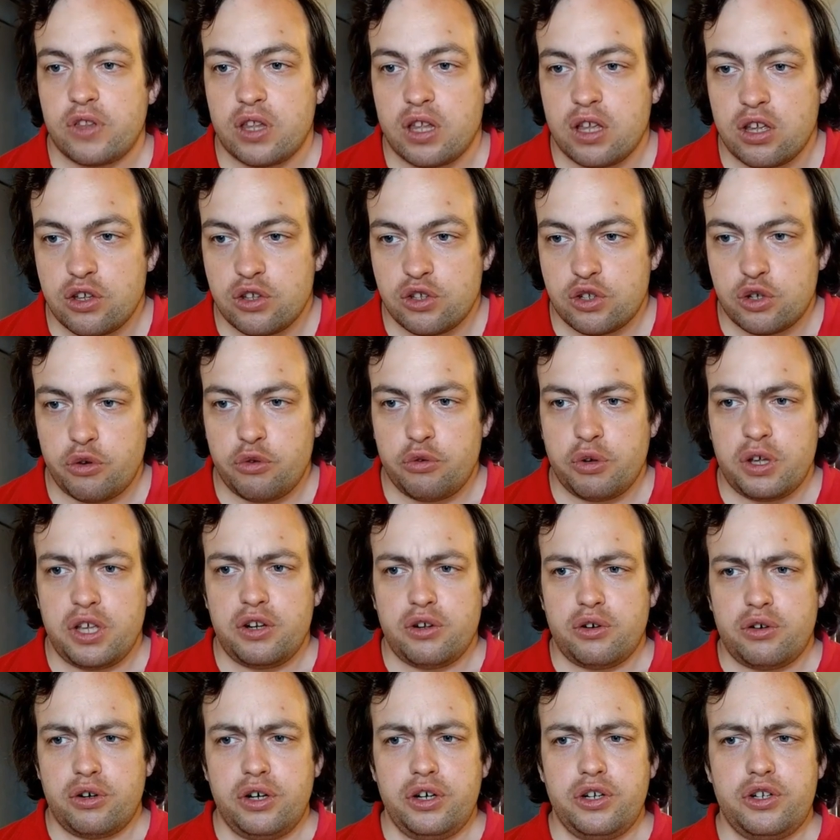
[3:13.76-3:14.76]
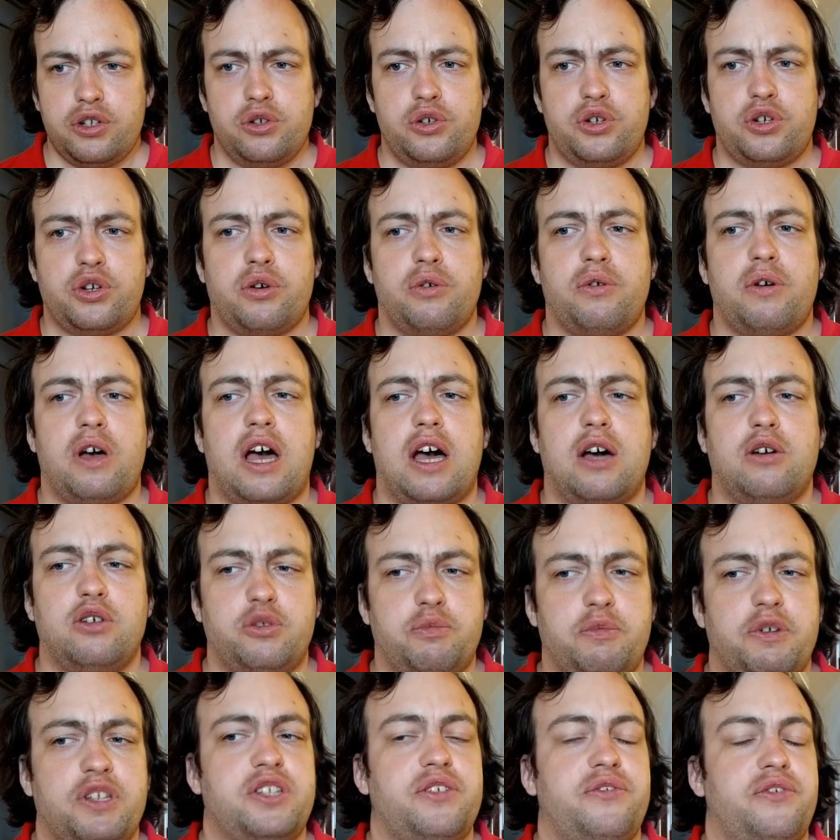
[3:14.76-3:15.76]
So in order to show how
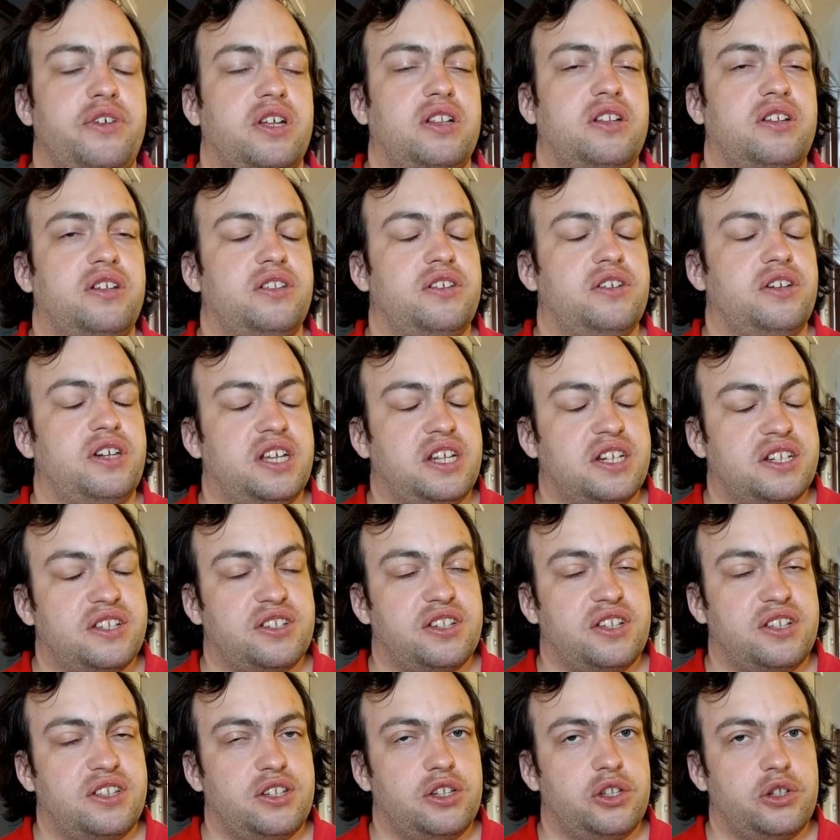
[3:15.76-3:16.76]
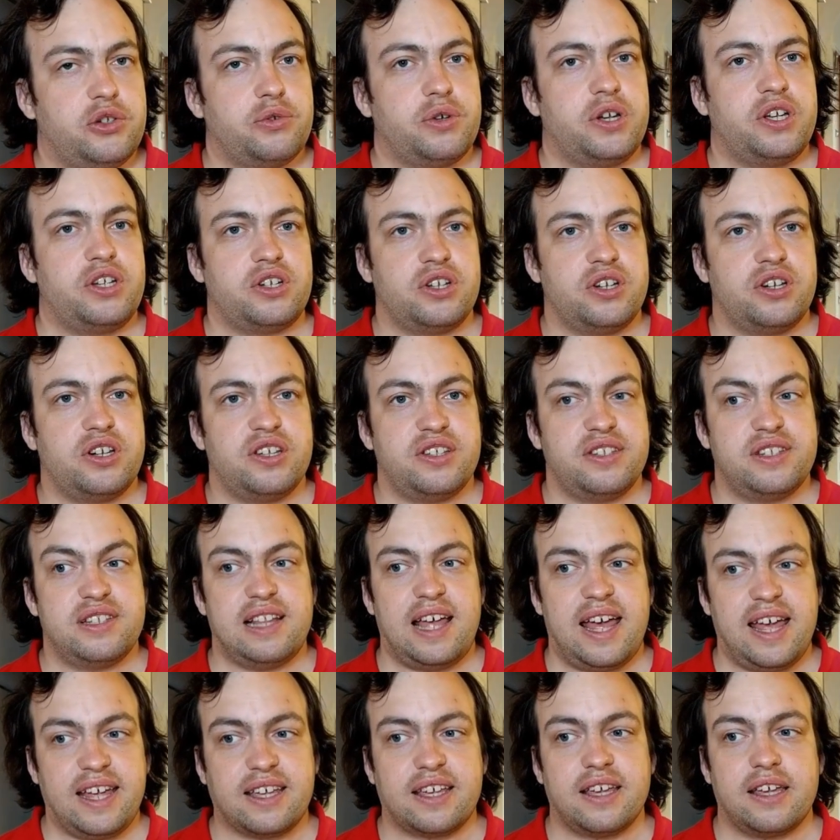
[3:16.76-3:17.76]
specifically the dataset situation is
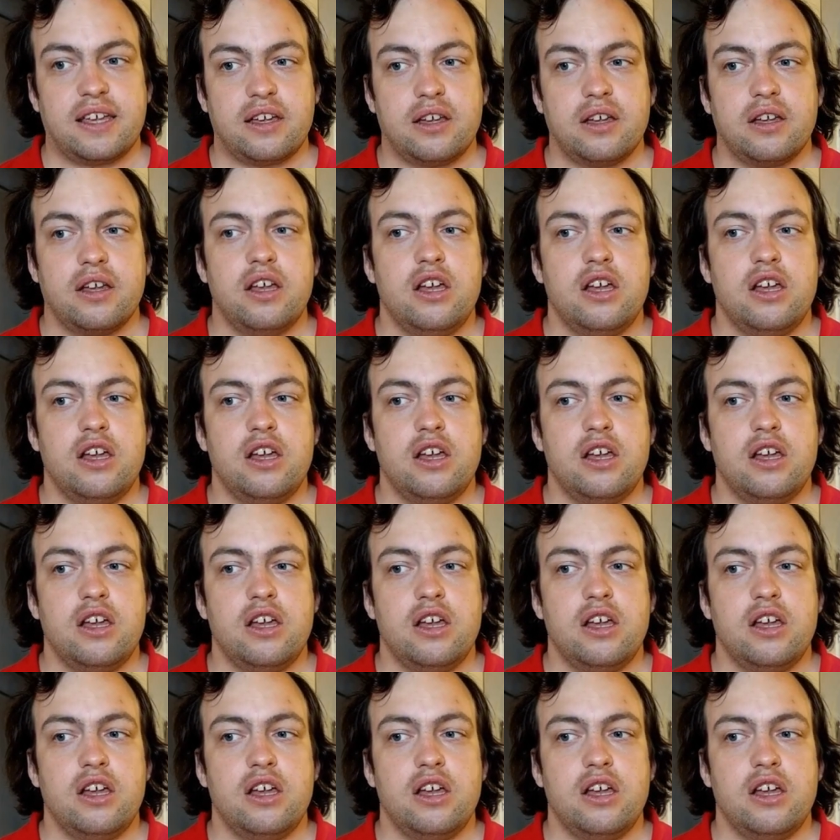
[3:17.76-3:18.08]
lacking,